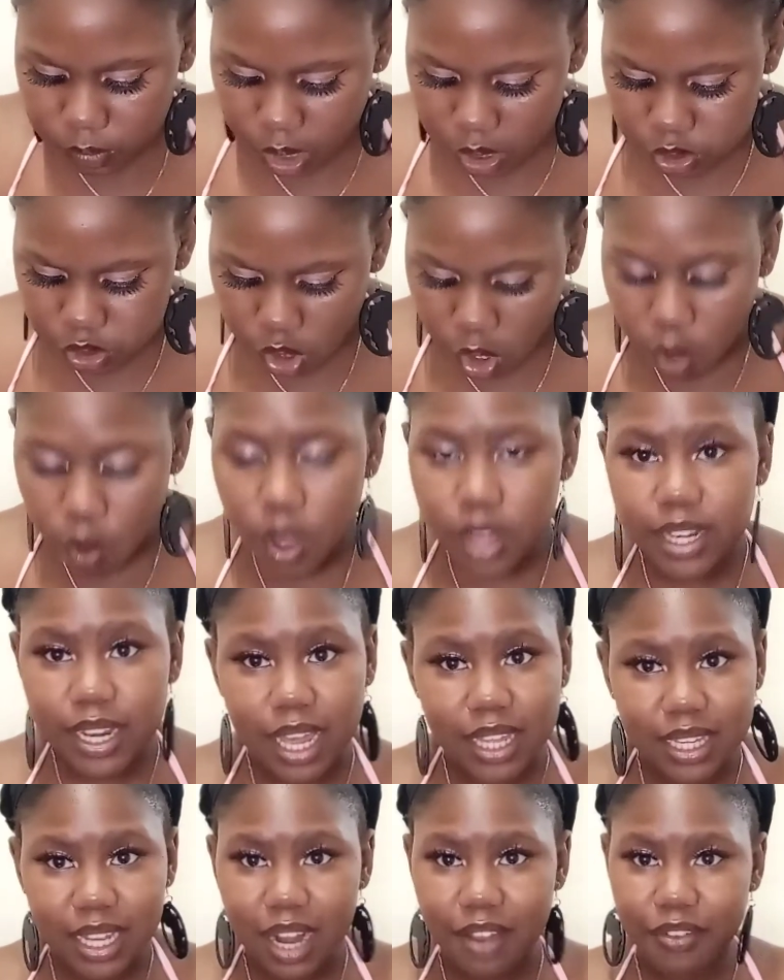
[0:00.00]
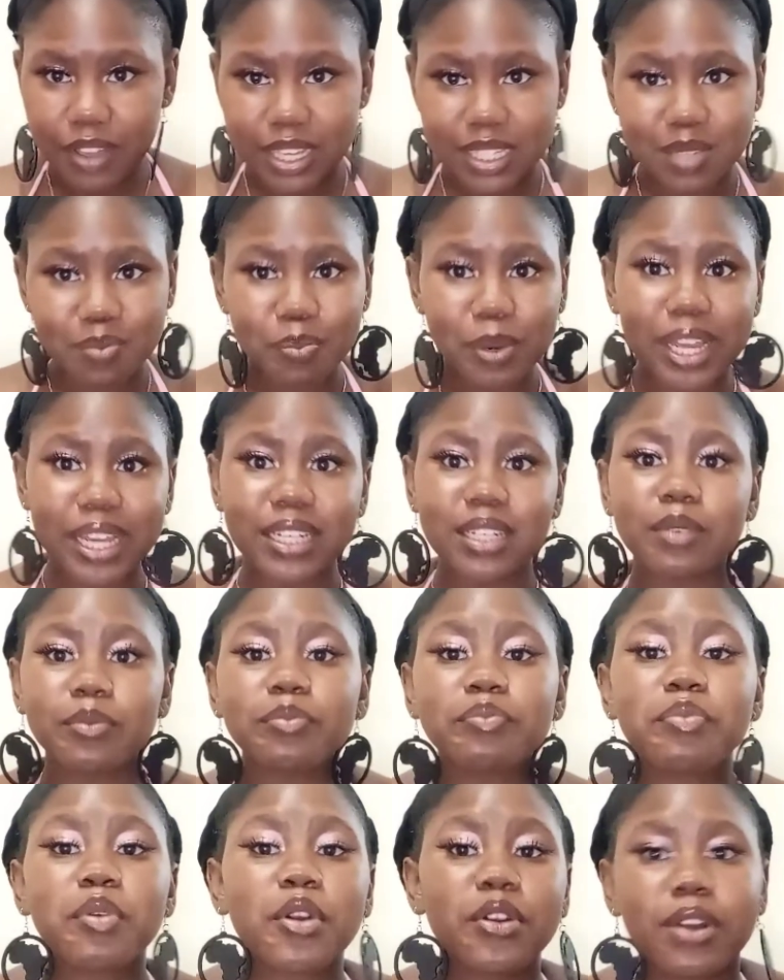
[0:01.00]
So now that I've explained
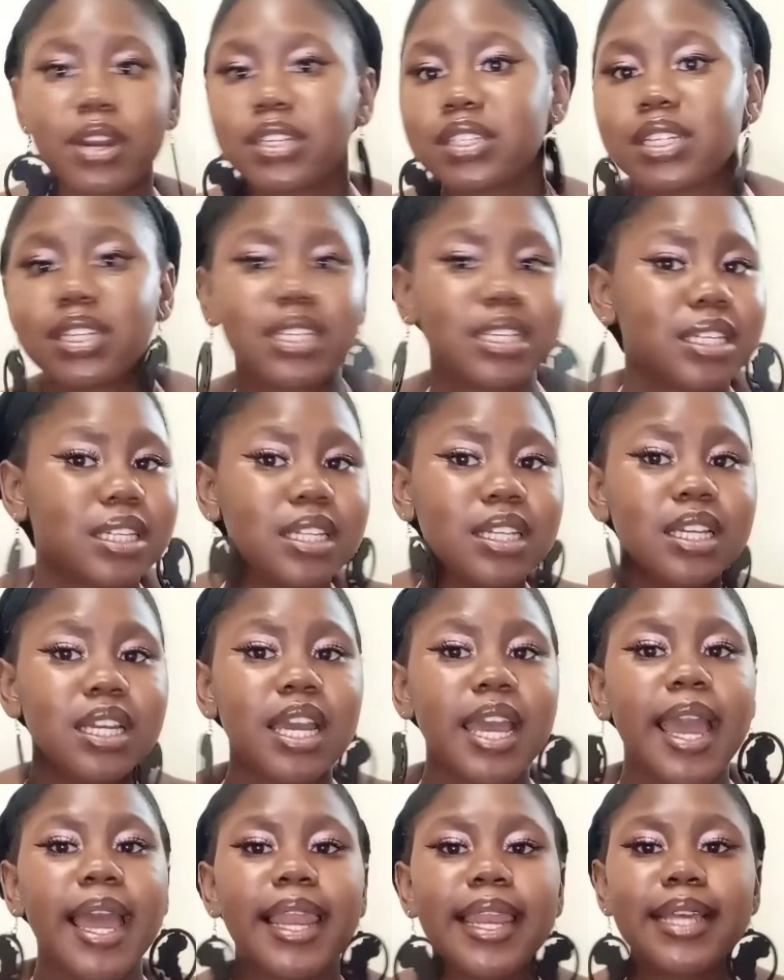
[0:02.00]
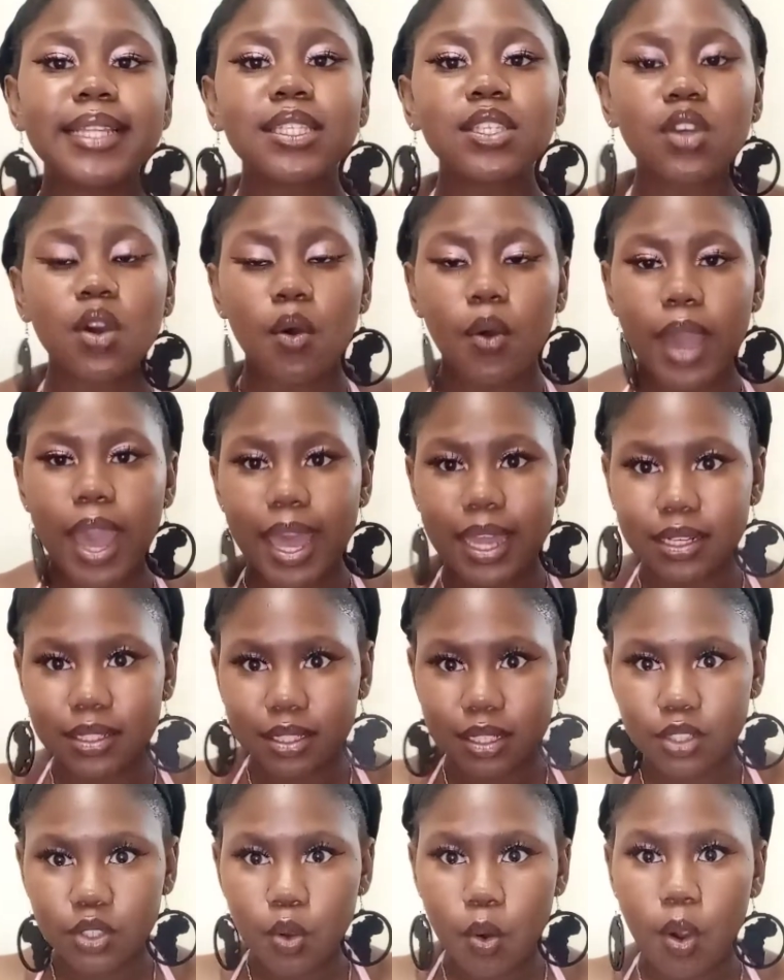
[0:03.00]
porosity, let's go and
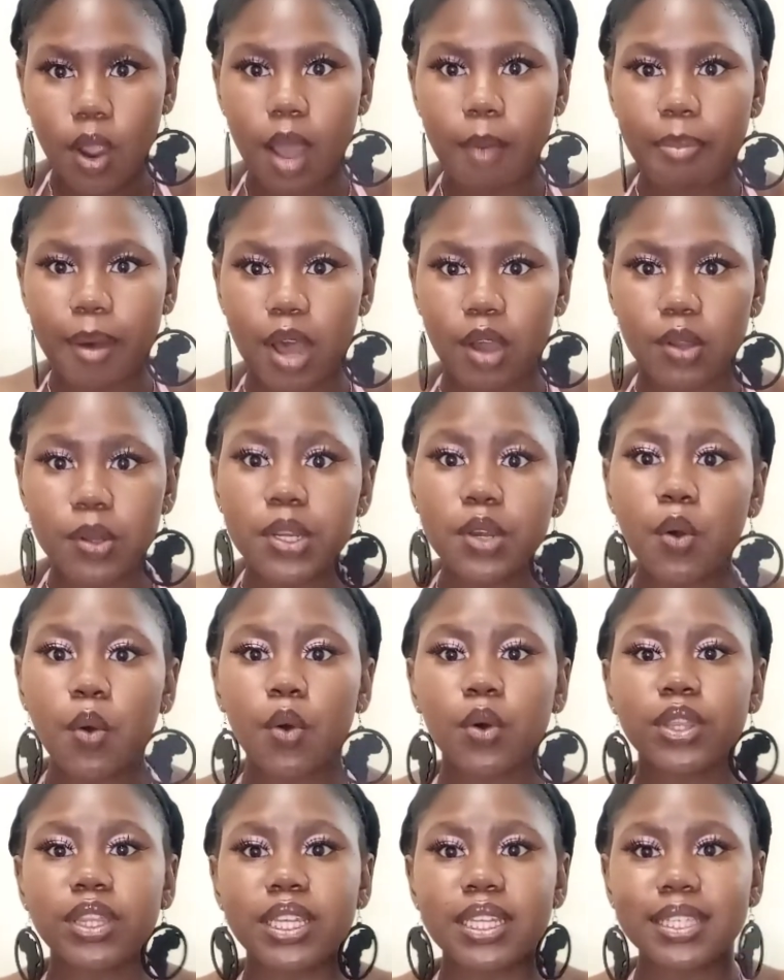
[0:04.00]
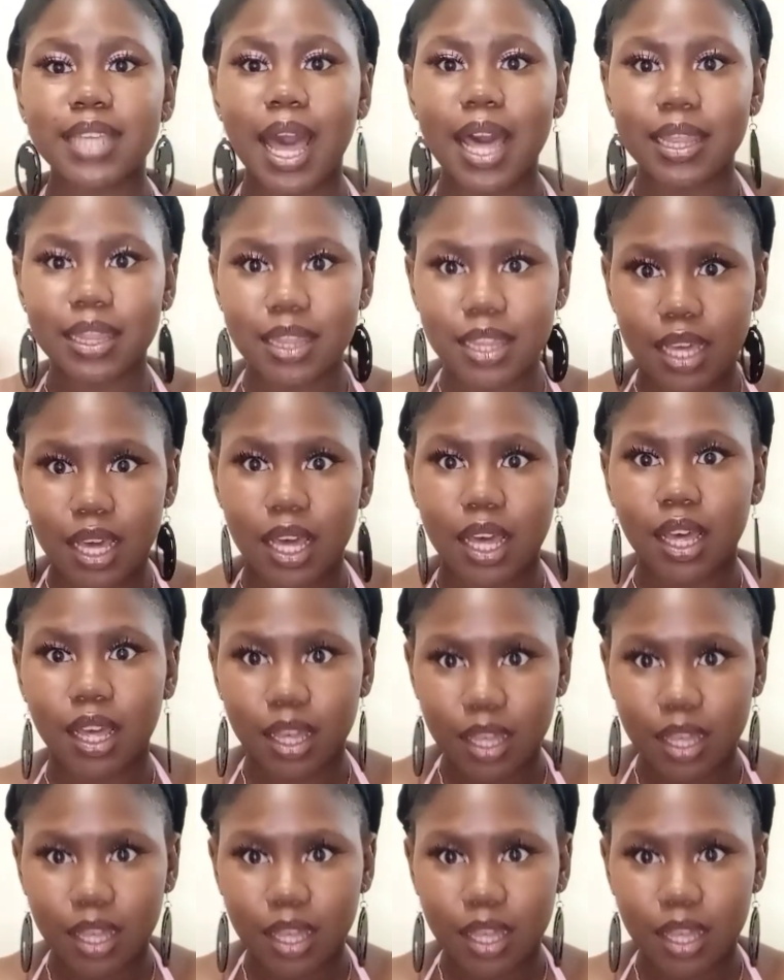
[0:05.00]
talk about all these other